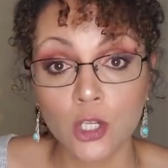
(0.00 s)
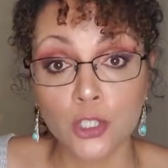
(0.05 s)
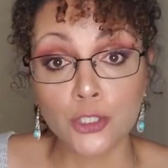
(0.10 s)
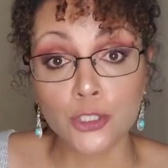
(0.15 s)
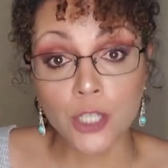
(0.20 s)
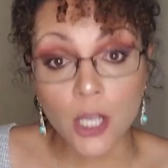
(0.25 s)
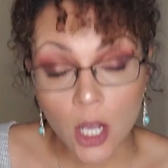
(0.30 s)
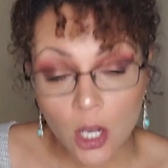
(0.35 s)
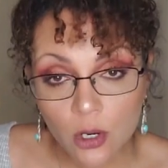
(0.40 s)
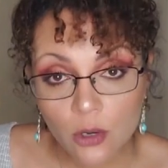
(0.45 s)

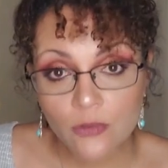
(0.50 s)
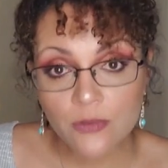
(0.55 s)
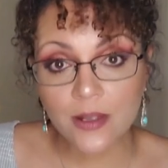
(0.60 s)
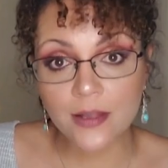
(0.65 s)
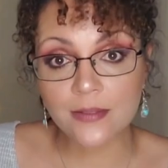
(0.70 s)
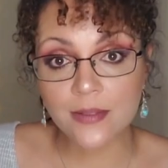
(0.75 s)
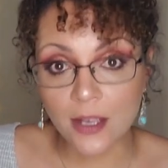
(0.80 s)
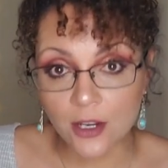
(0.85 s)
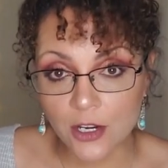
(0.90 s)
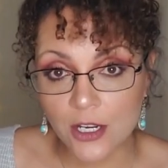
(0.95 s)
know
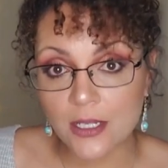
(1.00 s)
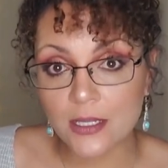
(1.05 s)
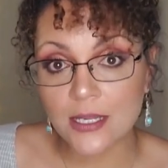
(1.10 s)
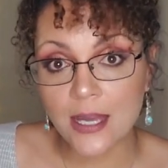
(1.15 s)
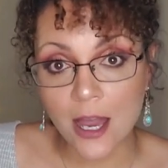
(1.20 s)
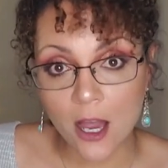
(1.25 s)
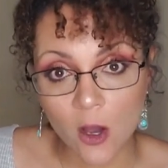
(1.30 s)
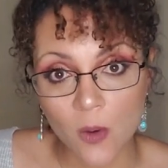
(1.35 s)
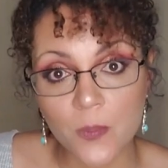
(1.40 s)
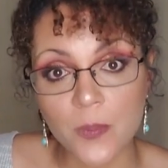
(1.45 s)
that there is
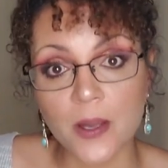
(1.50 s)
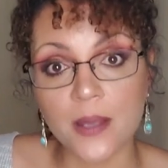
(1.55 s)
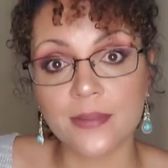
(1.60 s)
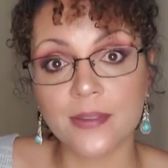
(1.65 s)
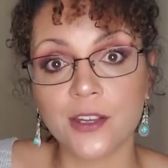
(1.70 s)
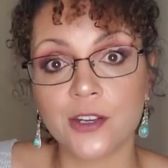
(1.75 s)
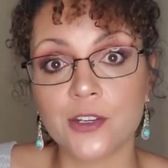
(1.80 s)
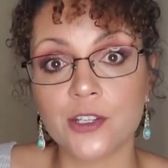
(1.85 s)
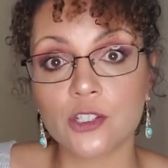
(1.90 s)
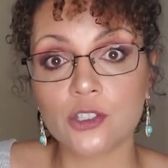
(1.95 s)
help
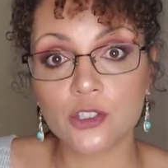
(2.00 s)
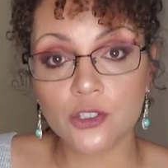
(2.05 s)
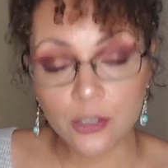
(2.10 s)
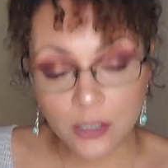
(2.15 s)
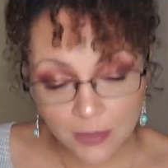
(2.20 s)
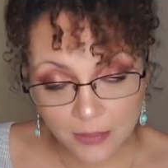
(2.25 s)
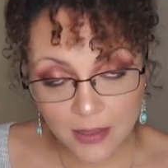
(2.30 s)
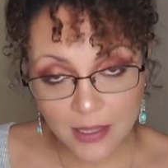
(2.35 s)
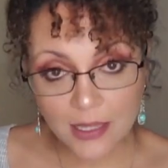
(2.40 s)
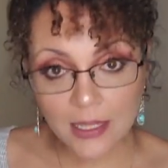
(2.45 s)
and there is
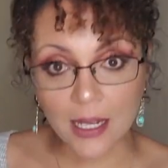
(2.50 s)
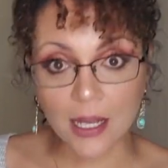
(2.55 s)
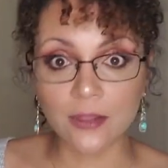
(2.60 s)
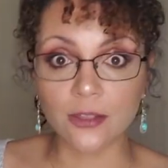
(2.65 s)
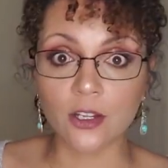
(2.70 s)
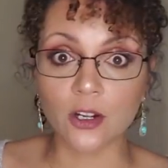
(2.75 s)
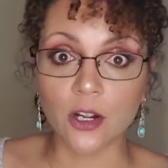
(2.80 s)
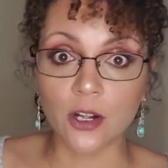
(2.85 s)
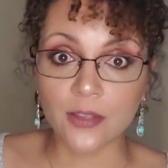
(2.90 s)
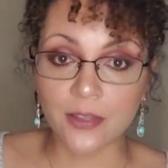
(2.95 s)
treatment
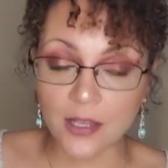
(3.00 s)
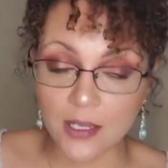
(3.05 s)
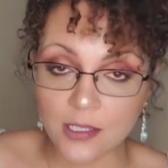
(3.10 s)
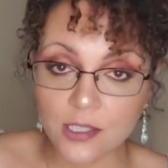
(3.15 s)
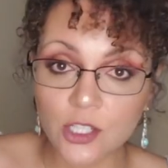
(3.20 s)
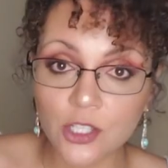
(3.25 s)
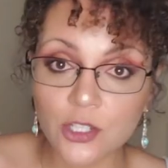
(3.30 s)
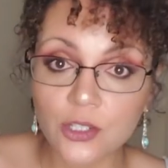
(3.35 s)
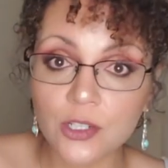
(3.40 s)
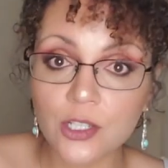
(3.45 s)
and there are
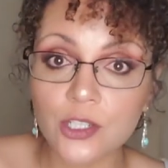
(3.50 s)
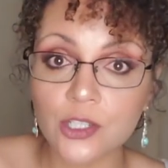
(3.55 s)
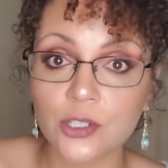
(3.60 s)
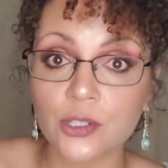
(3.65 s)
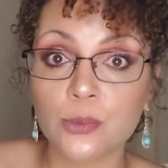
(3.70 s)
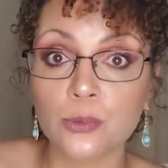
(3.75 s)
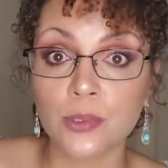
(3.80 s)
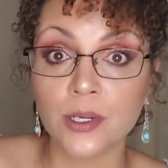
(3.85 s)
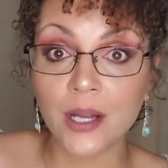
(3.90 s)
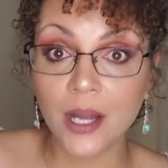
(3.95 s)
things that you can
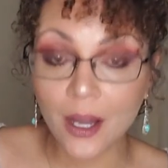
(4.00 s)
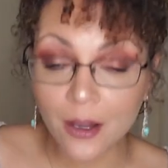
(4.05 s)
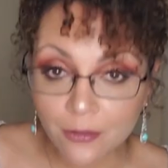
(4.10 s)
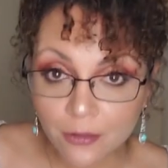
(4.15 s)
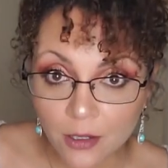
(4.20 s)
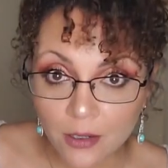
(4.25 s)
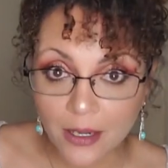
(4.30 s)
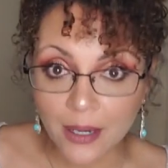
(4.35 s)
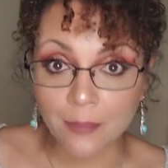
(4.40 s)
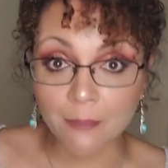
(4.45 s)
do to
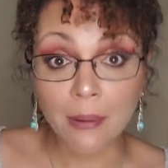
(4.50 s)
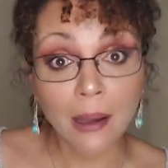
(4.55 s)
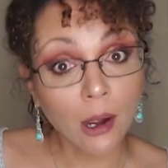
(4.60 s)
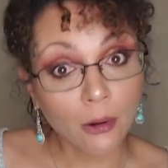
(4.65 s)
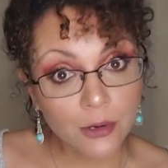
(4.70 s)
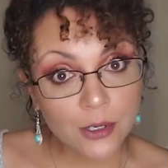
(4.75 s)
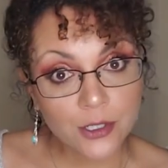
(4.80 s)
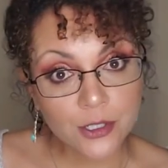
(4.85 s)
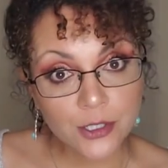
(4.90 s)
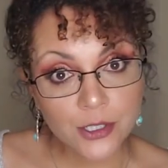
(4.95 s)
recover,
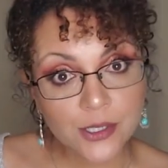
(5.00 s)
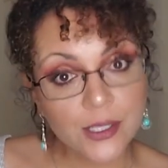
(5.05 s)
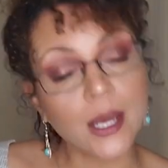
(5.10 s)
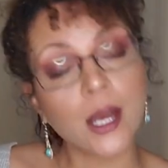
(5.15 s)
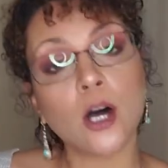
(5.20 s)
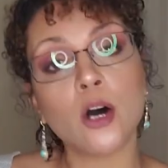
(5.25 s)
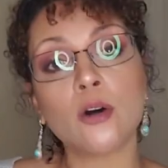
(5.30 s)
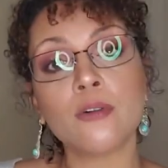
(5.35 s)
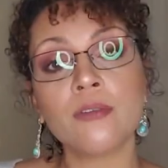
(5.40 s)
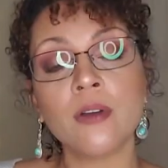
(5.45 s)
empower
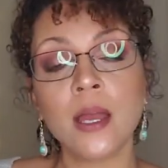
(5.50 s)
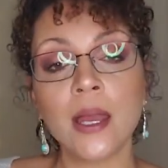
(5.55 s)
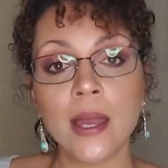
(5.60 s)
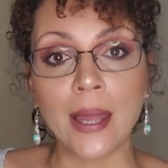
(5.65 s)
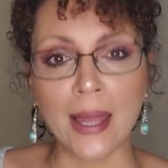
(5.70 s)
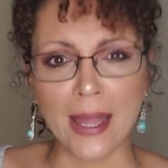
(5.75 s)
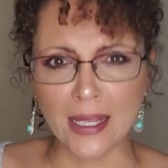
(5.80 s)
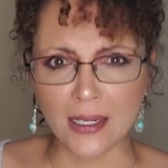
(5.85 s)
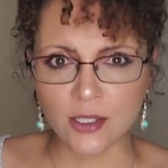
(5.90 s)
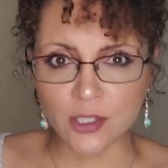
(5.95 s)
yourself
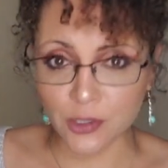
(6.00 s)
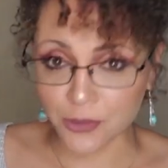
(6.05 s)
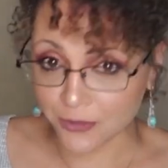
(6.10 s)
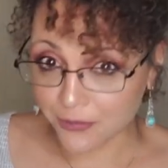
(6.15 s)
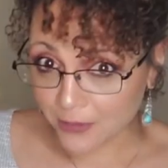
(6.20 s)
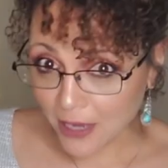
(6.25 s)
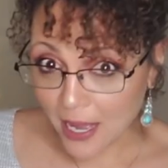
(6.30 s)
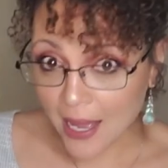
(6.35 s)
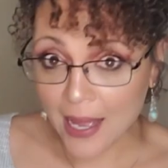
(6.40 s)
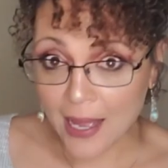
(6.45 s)
and
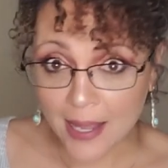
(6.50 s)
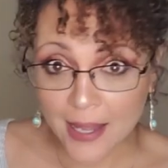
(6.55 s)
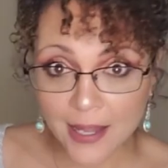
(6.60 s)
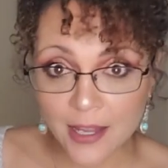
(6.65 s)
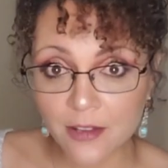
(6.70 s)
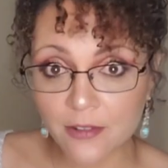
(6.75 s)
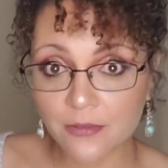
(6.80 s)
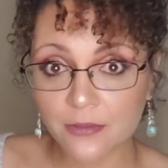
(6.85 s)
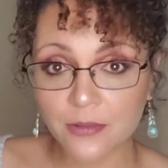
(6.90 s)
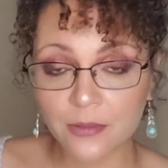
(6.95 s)

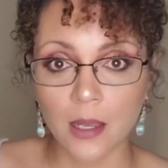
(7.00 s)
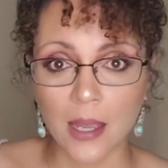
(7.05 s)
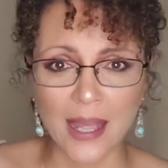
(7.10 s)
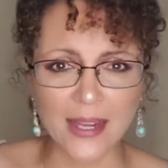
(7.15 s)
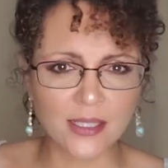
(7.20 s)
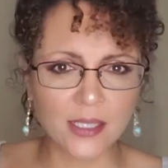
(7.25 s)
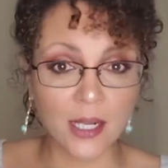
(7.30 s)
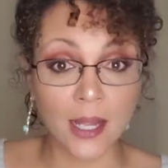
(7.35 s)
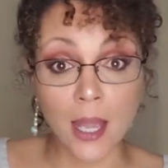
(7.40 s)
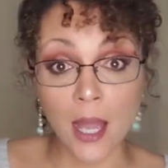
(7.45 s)
survive
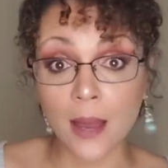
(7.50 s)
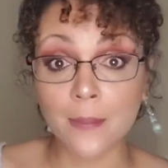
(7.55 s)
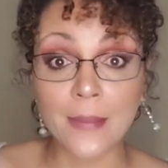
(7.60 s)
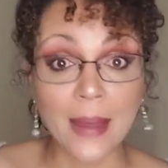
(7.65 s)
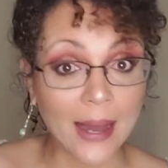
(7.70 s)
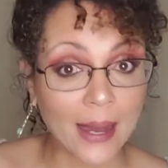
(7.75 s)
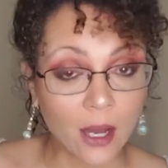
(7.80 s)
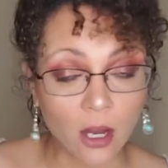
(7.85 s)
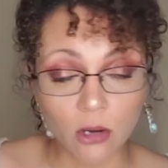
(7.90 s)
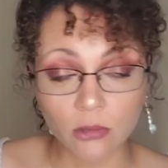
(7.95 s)
and to come
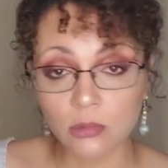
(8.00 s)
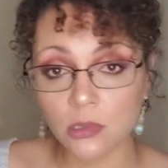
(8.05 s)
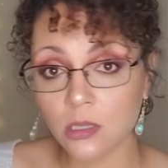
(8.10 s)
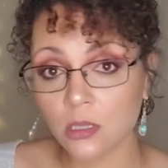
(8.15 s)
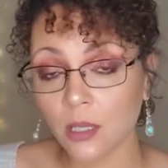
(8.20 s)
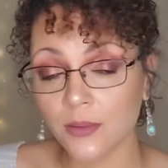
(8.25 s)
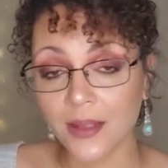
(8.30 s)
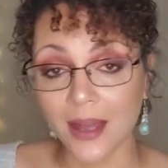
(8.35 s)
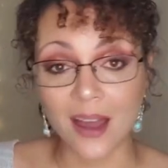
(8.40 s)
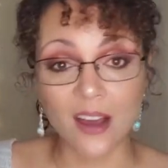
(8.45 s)
out
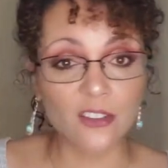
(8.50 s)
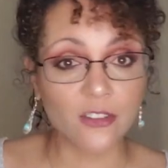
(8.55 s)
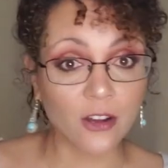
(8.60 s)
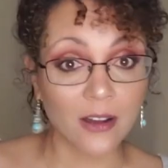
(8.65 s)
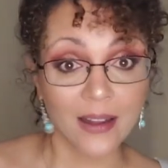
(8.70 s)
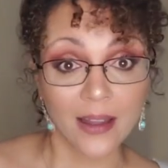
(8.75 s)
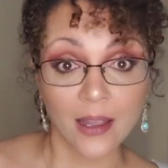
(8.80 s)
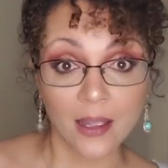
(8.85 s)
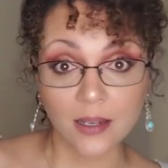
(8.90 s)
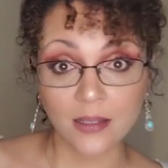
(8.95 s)
the
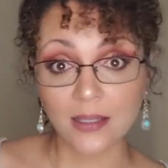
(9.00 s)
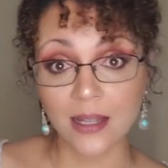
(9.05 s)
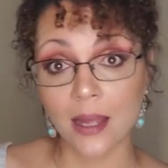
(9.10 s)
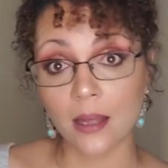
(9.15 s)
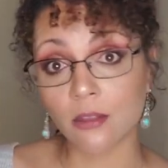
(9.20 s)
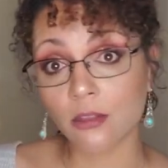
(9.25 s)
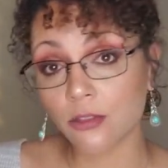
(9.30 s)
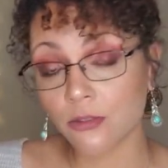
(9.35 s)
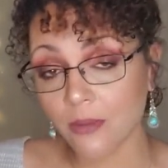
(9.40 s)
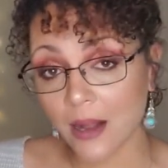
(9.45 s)
other end
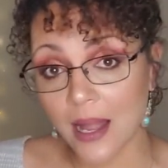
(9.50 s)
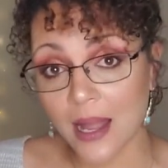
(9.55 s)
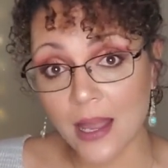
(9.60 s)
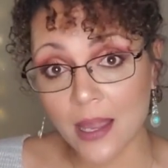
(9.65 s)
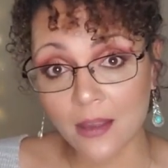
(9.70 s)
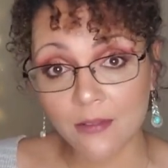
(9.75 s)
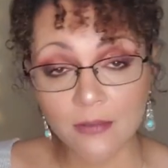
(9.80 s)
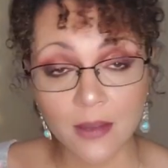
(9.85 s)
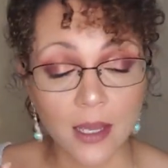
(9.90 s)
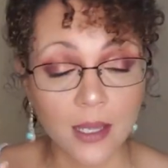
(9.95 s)
and
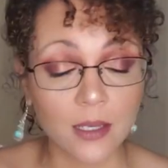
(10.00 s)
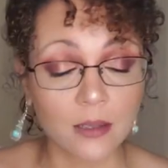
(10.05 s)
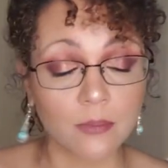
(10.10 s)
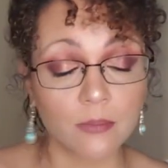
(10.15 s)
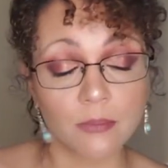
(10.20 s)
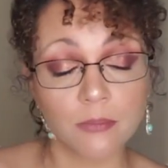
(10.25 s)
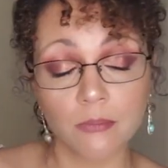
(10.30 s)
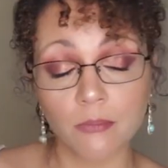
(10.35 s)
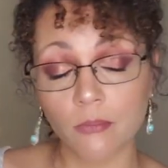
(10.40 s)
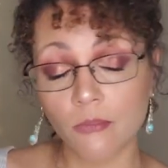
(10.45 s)
thrive
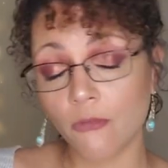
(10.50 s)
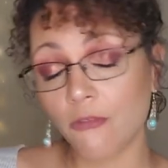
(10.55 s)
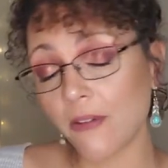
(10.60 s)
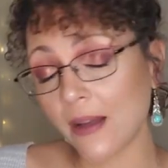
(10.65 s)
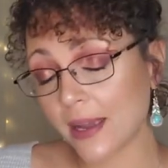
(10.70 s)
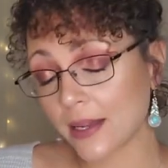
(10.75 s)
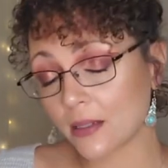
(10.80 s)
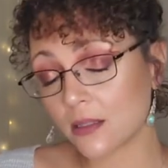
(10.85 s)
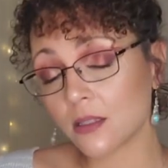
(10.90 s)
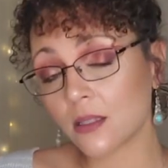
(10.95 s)
and
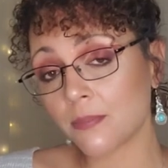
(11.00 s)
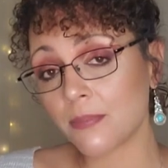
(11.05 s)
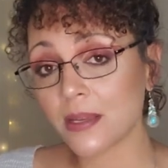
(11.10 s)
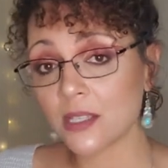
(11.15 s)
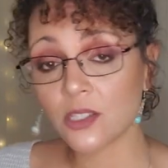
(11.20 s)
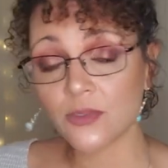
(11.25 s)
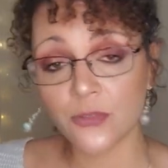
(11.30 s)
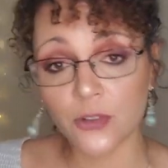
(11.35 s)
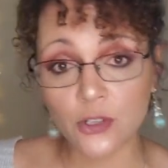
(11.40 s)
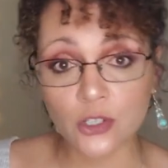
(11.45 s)
find the
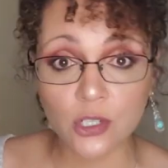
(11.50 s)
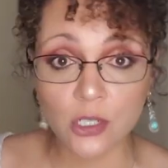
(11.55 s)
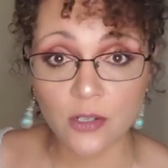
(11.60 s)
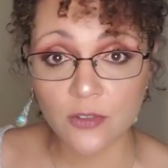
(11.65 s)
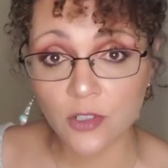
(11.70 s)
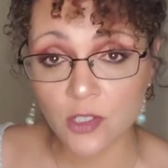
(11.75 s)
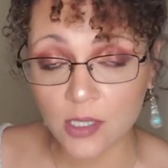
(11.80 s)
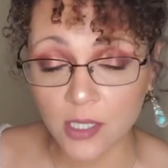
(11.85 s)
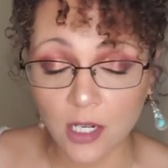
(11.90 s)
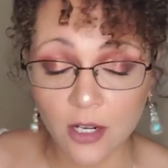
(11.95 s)
best version of
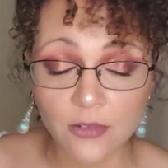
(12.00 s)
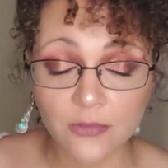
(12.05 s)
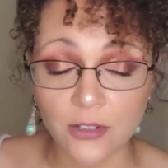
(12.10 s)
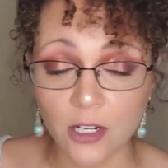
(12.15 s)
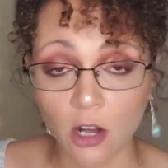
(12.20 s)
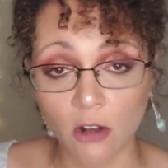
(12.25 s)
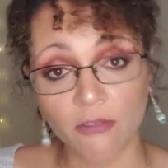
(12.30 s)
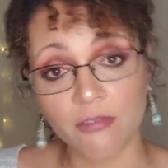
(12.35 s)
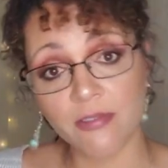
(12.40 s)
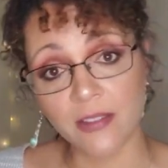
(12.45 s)
yourself
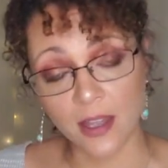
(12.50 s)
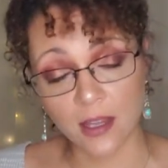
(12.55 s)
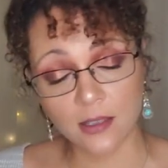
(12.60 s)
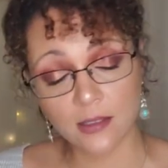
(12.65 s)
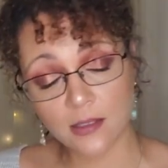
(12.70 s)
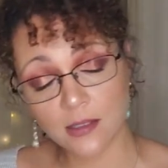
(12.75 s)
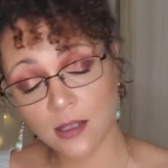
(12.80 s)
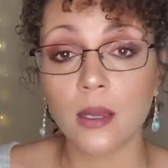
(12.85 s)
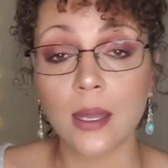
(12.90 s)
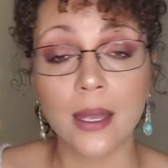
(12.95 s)
and all the things.